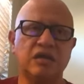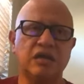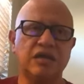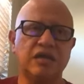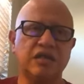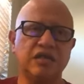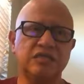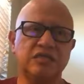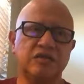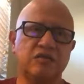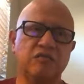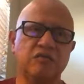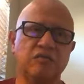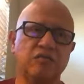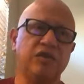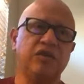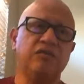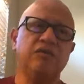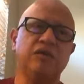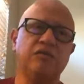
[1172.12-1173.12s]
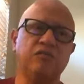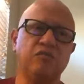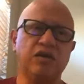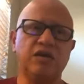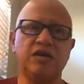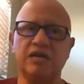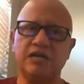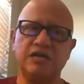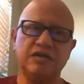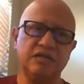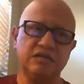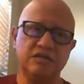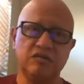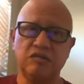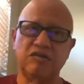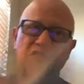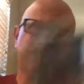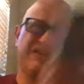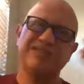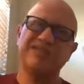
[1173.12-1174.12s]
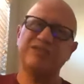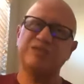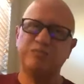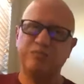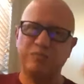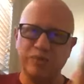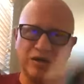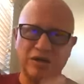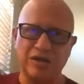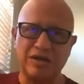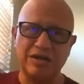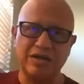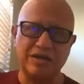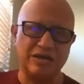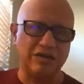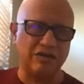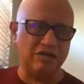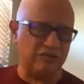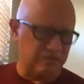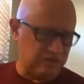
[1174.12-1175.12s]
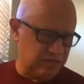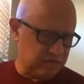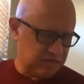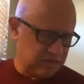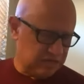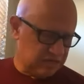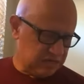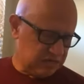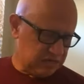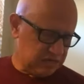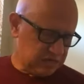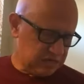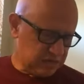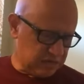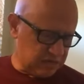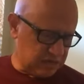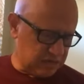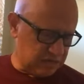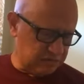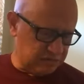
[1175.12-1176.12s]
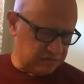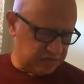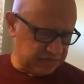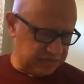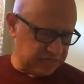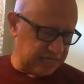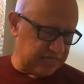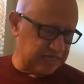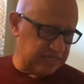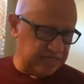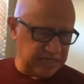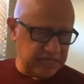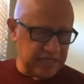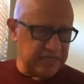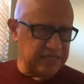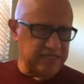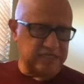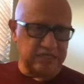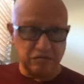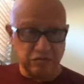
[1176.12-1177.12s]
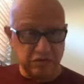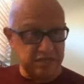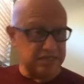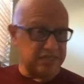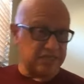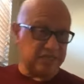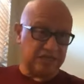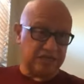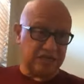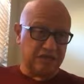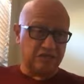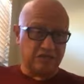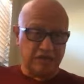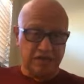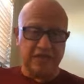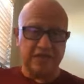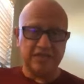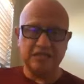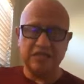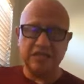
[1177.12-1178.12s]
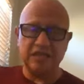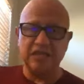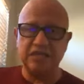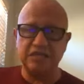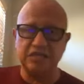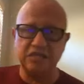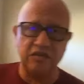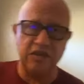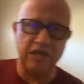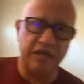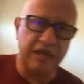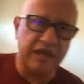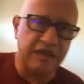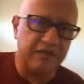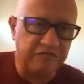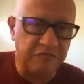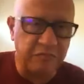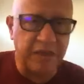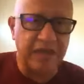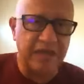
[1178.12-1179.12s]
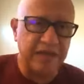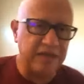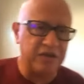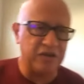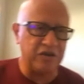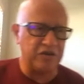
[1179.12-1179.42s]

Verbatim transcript: and they said, well, what do you want to work on? And I said, well, I've got this book, you know, um, this idea. And they said, well, that sounds like a great idea. So they gave me, you